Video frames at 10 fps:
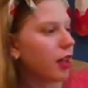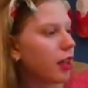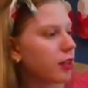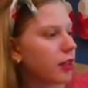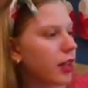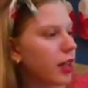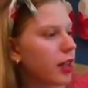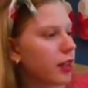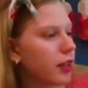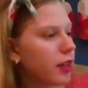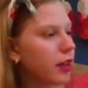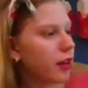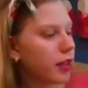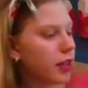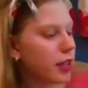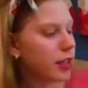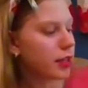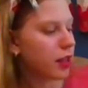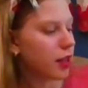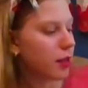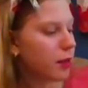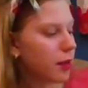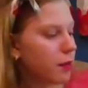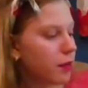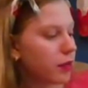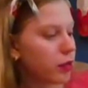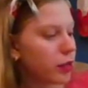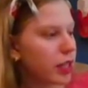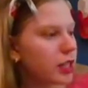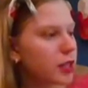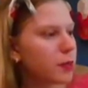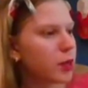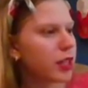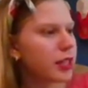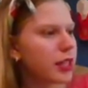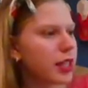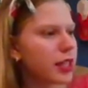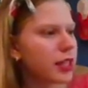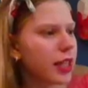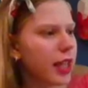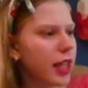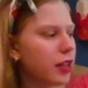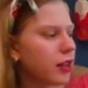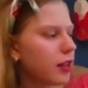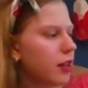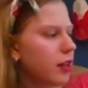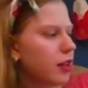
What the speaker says: And then there is learning experiences and